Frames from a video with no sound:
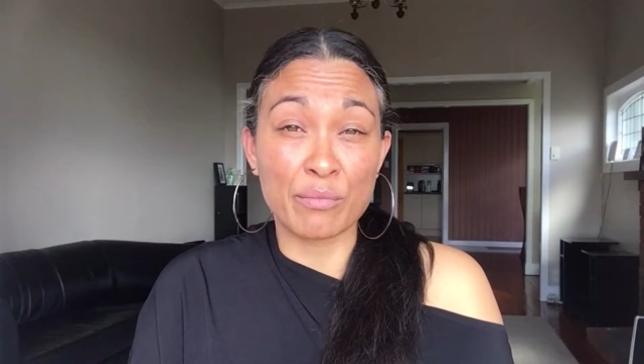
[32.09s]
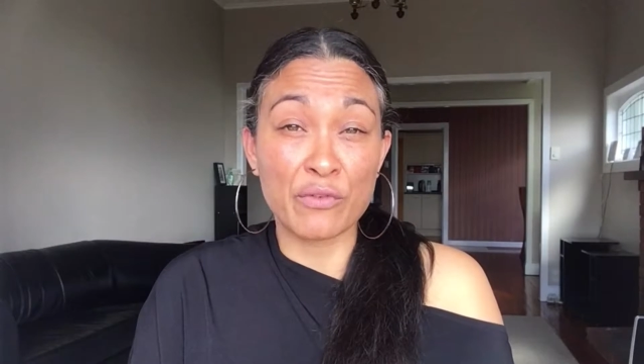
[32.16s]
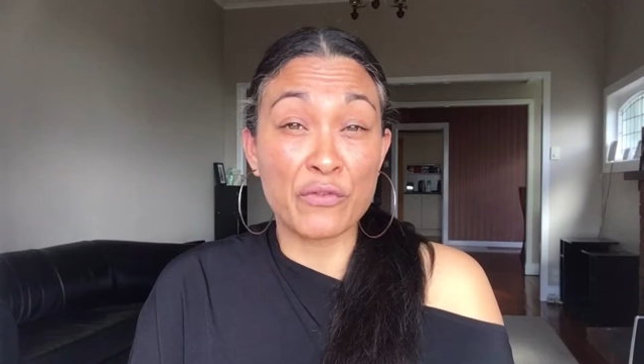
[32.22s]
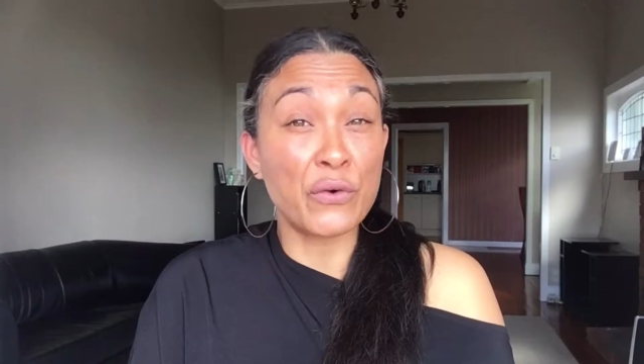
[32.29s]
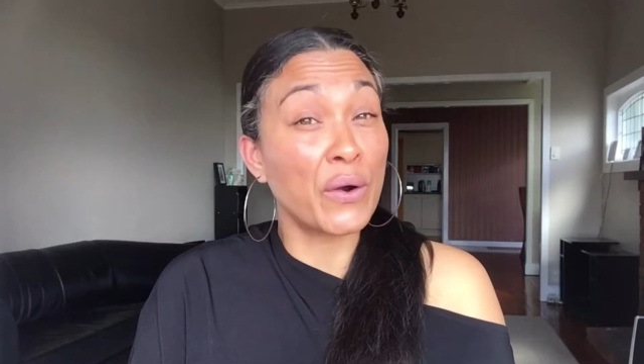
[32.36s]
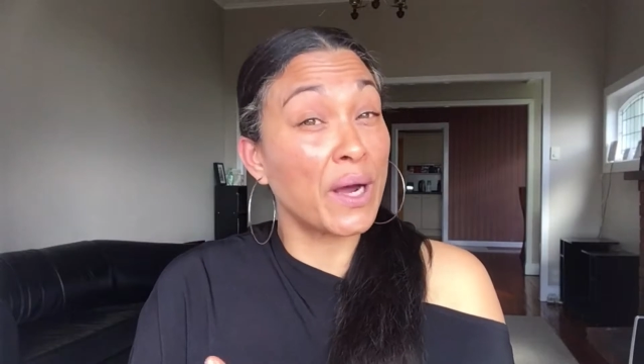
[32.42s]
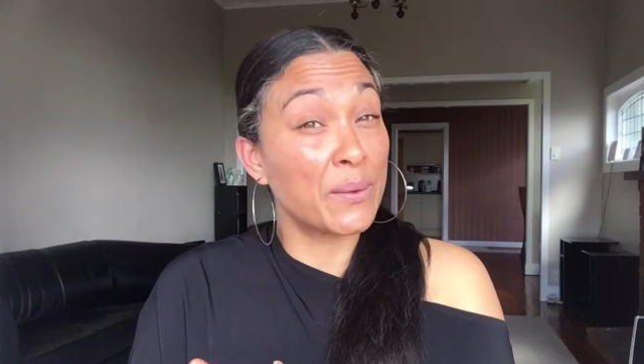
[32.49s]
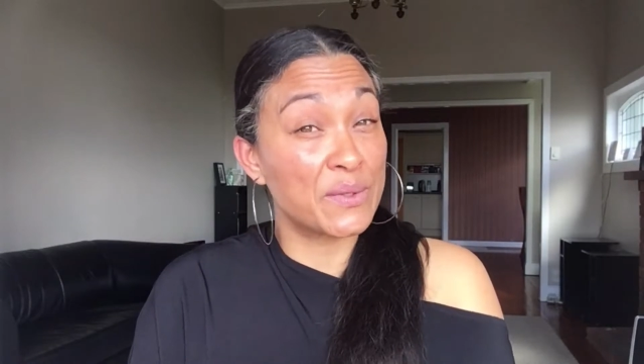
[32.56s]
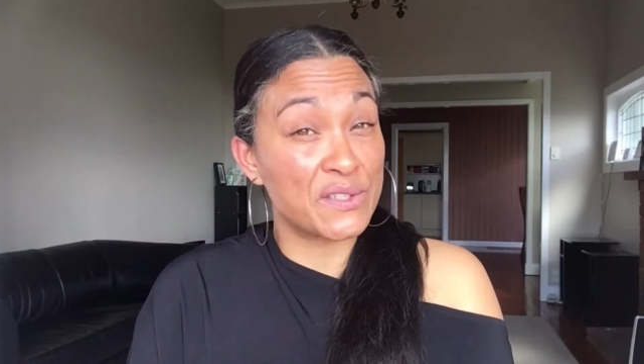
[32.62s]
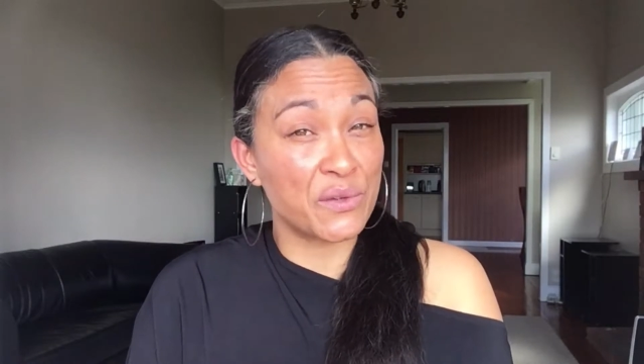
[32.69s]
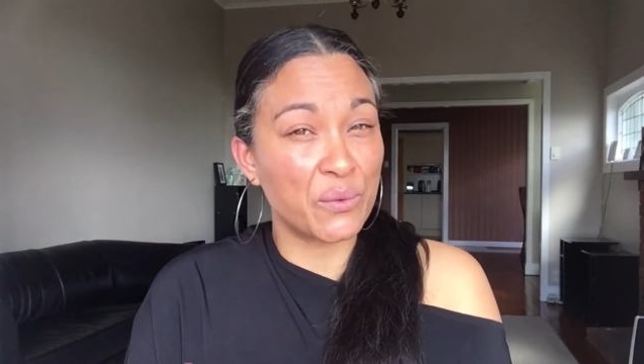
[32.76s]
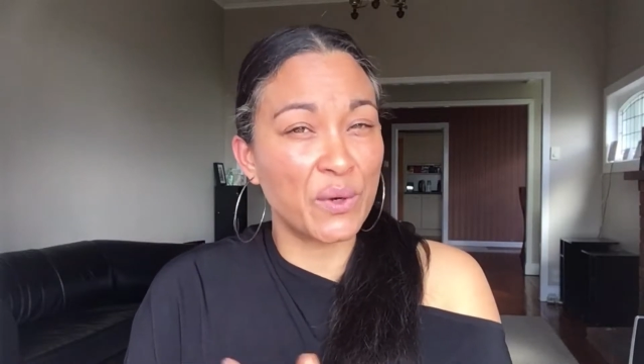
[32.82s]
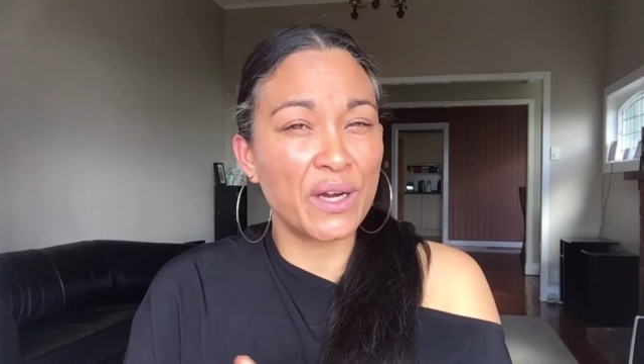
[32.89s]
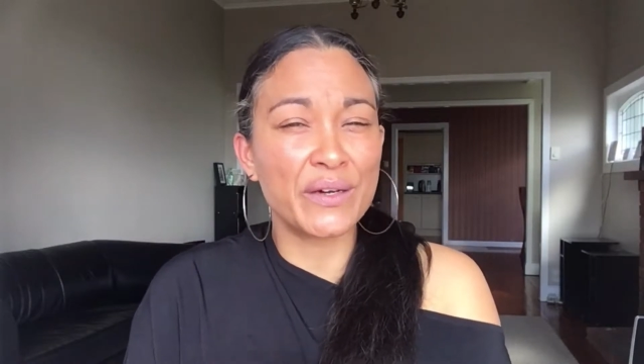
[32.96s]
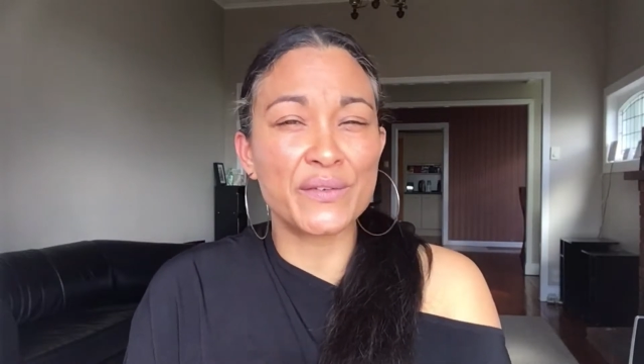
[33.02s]
before I was
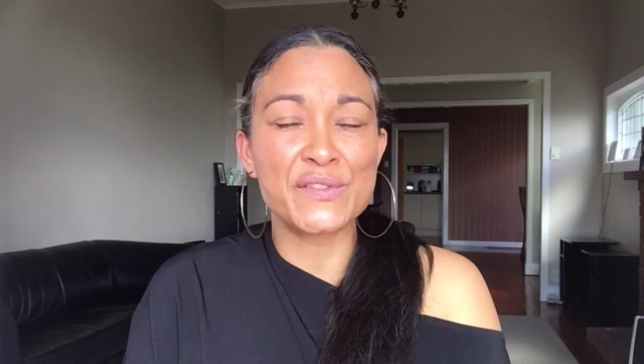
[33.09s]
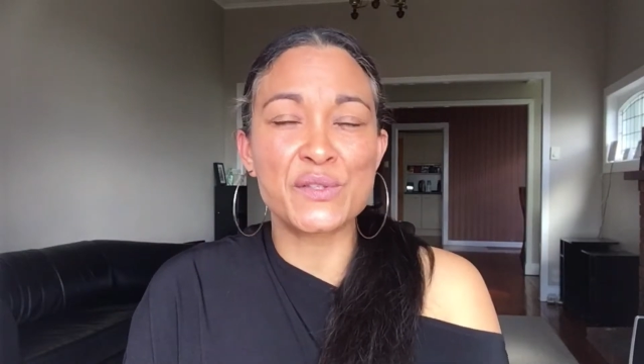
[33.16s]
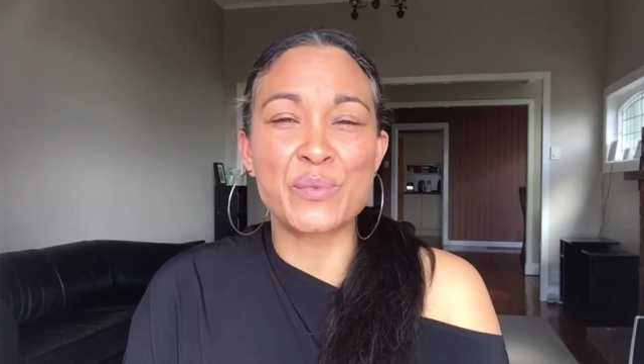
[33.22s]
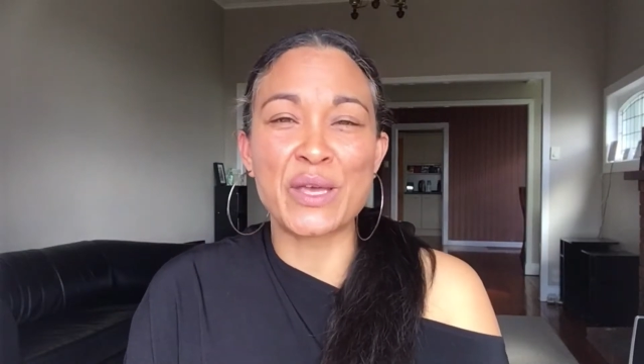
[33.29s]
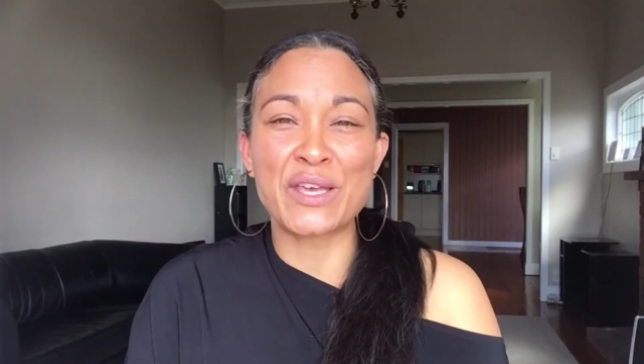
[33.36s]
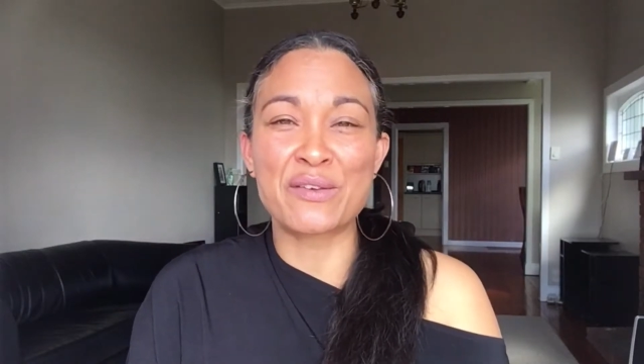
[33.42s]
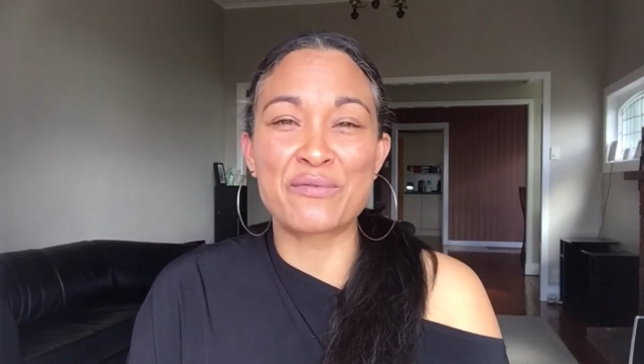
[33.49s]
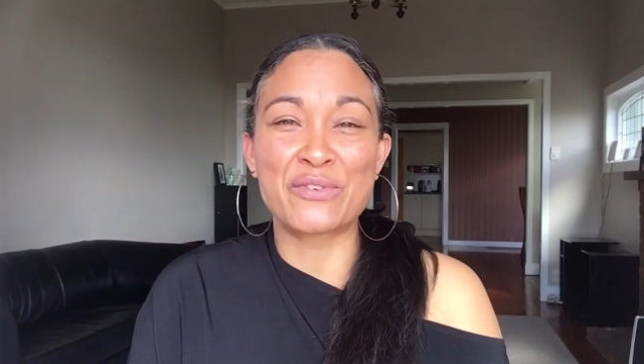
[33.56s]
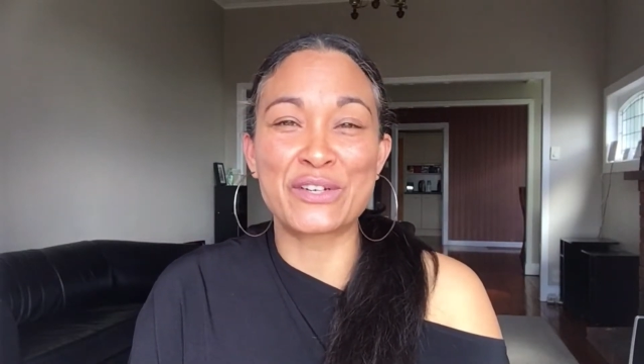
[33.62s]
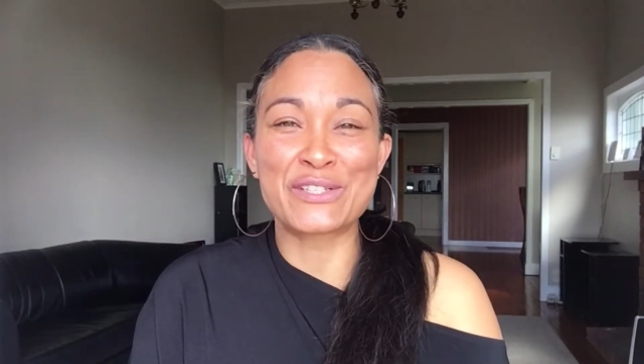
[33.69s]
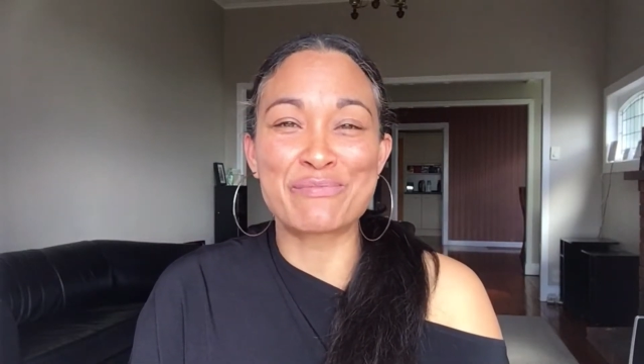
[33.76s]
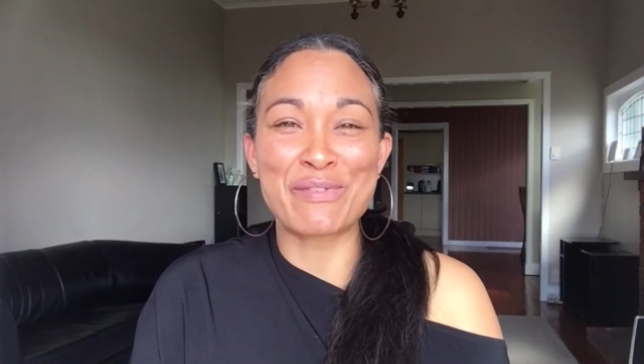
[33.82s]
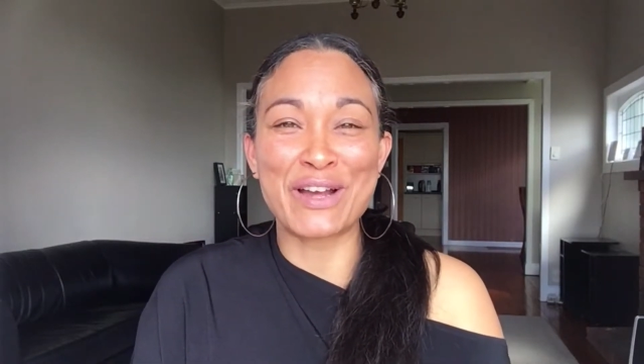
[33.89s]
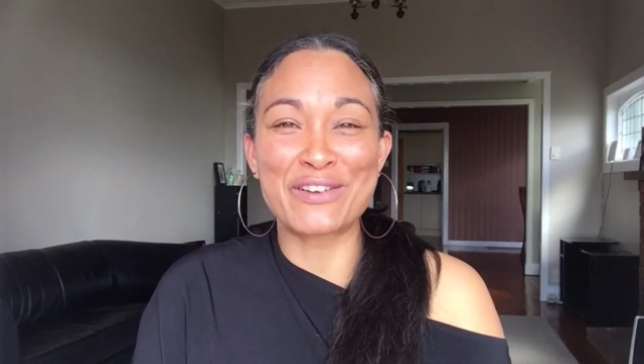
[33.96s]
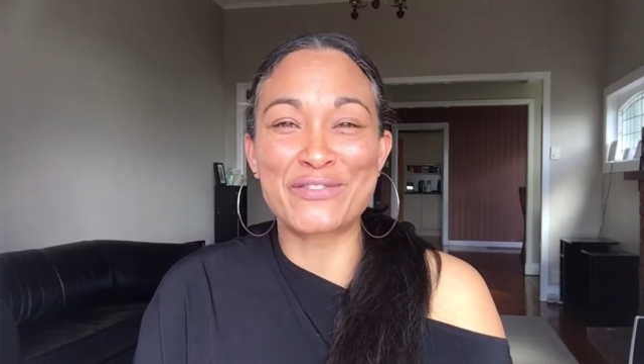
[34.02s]
aware of speaking
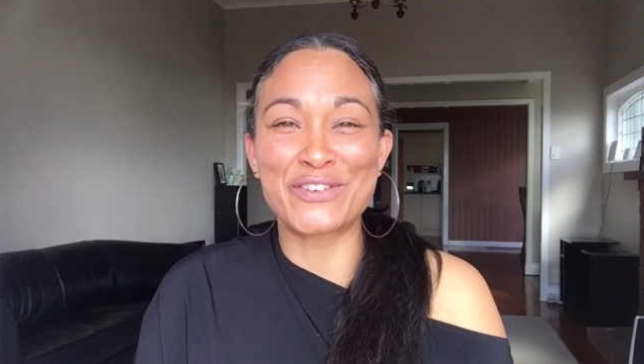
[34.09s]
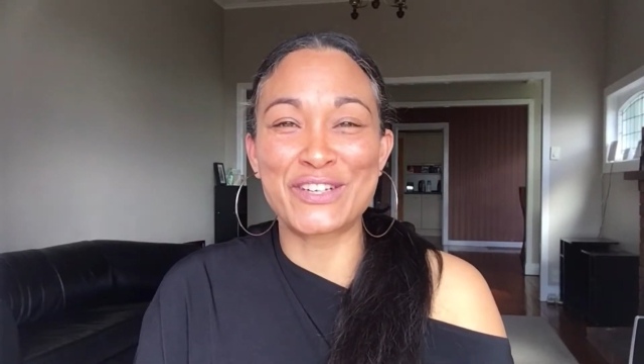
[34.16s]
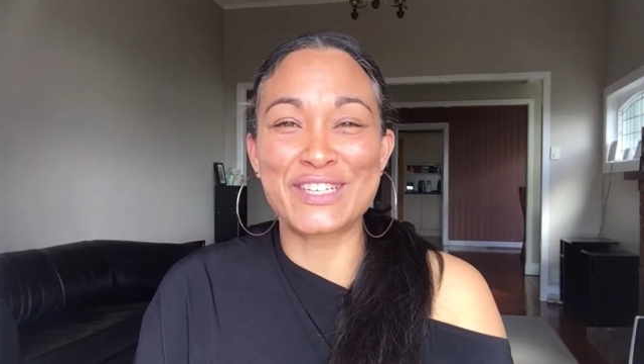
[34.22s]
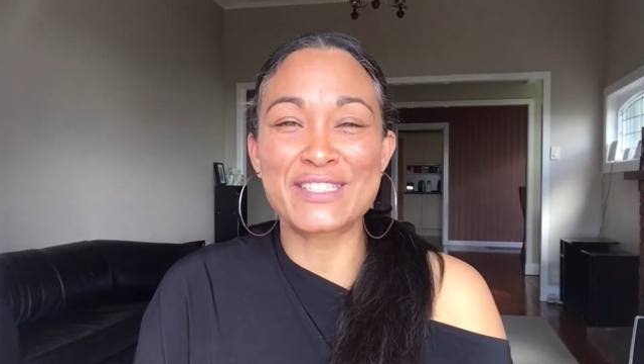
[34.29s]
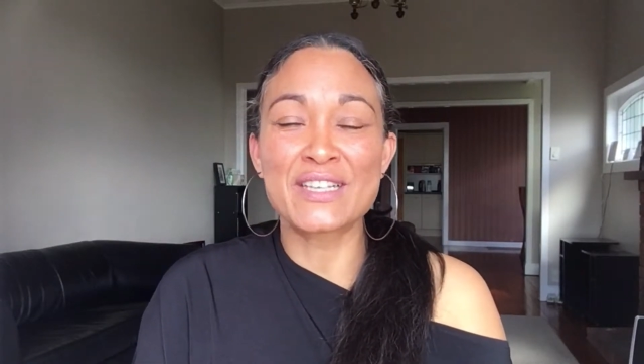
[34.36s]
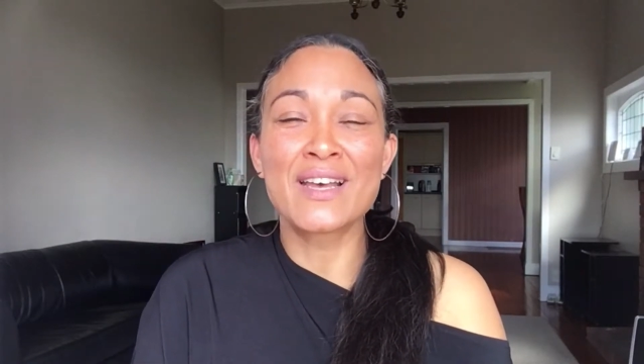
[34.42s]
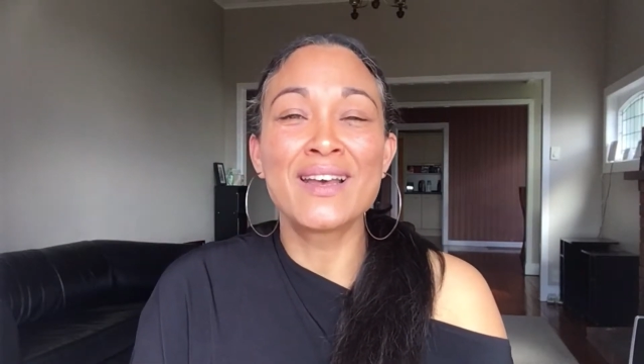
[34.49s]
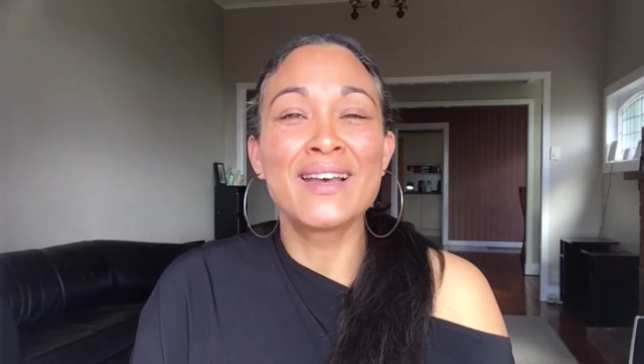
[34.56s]
voice mindfulness,